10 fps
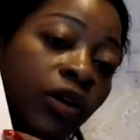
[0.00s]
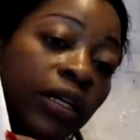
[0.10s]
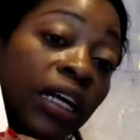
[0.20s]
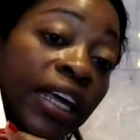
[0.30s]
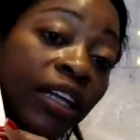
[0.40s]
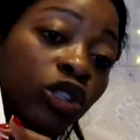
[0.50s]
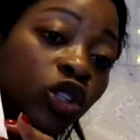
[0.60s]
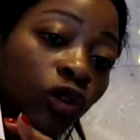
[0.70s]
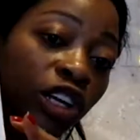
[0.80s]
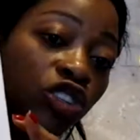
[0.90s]
I'm sorry, a lot of
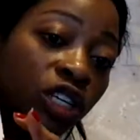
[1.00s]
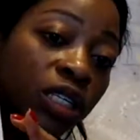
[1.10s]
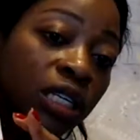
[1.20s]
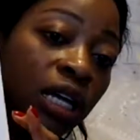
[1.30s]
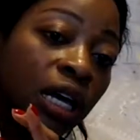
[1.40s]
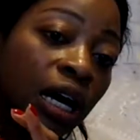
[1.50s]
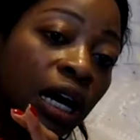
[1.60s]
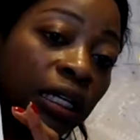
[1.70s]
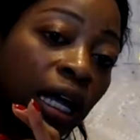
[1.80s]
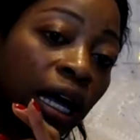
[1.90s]
illustrations,
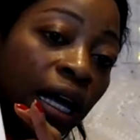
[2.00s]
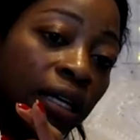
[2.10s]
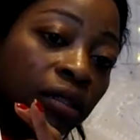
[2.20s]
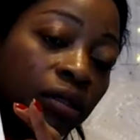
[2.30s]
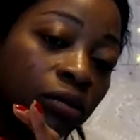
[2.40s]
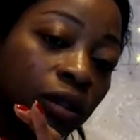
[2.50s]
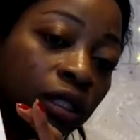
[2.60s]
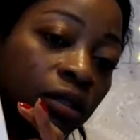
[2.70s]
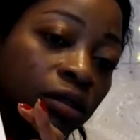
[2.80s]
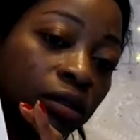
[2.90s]
a lot
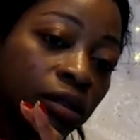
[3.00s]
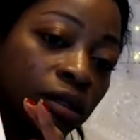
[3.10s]
well,